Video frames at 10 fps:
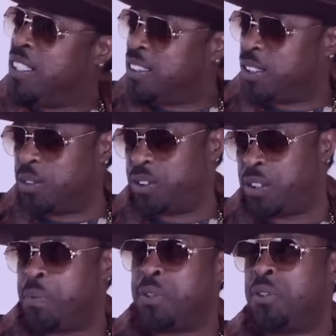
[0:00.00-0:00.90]
So
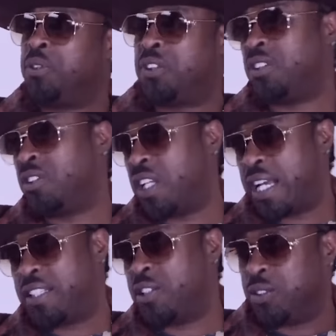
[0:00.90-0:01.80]
some producers
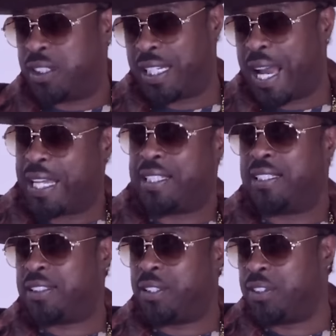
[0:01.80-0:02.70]
like to use the
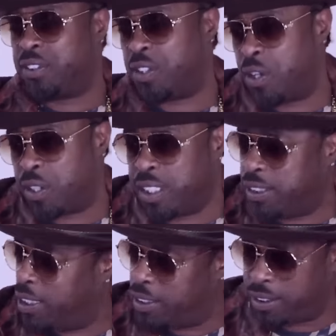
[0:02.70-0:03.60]
likeness of the song, and then
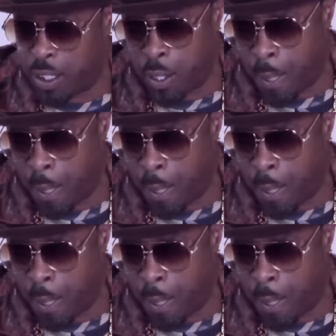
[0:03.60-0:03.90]
there's